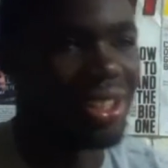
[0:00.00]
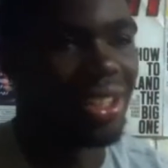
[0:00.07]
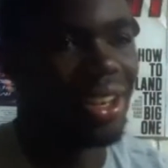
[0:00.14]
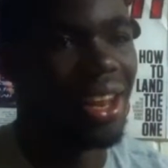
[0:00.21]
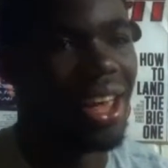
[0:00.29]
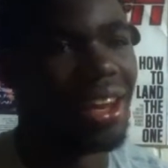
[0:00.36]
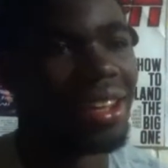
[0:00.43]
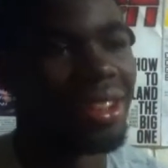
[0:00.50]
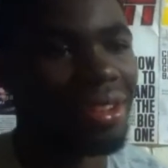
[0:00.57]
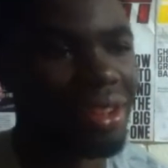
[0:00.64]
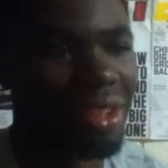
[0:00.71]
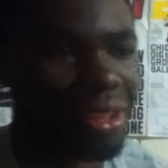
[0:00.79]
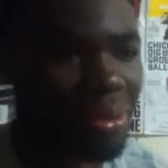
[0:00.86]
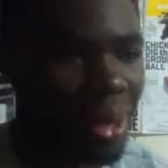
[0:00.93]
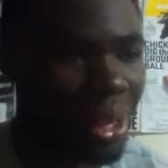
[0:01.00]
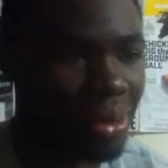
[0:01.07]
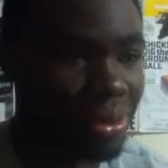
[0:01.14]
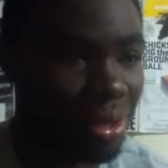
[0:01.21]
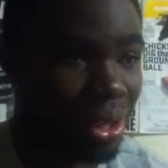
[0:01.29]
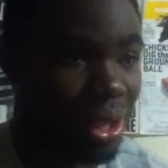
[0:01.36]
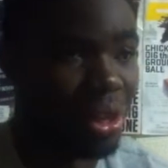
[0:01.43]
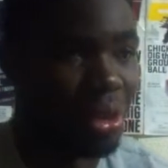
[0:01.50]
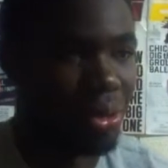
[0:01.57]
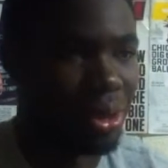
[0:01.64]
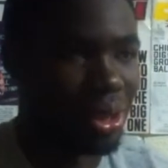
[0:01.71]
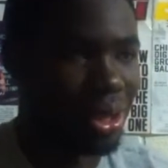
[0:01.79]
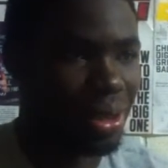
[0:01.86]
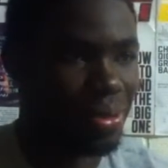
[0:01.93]
and a lot of other health problems along
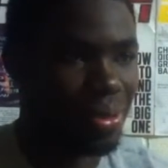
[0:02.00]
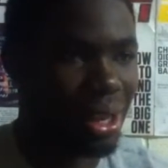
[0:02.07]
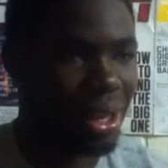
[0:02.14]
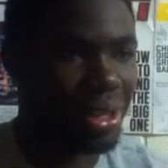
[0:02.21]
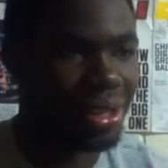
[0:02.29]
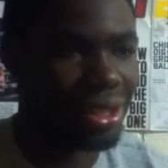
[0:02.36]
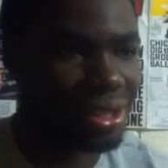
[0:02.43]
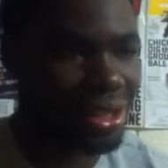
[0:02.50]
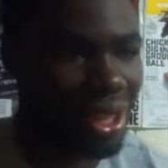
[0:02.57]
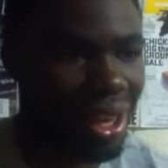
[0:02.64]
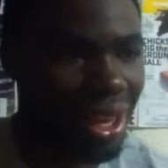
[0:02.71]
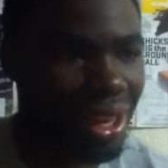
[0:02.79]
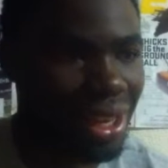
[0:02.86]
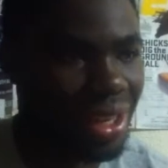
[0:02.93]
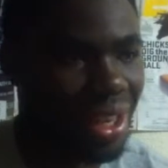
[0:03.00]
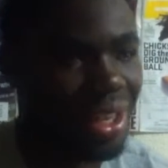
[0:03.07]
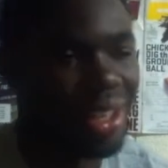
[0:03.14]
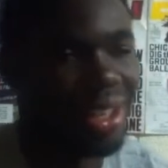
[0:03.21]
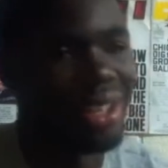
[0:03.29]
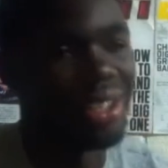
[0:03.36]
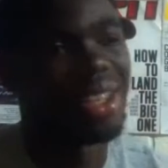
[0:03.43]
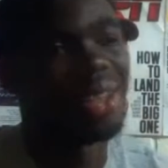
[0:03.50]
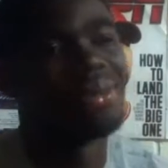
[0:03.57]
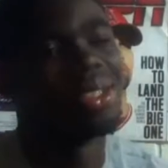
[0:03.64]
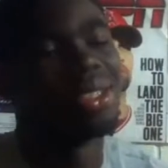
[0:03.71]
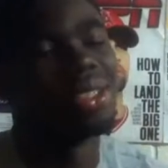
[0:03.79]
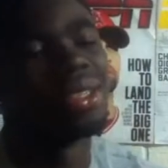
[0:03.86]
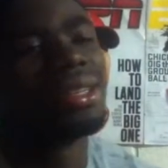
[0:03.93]
with the medicines that I had to take at that time
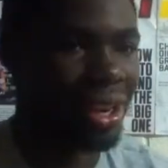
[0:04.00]
too.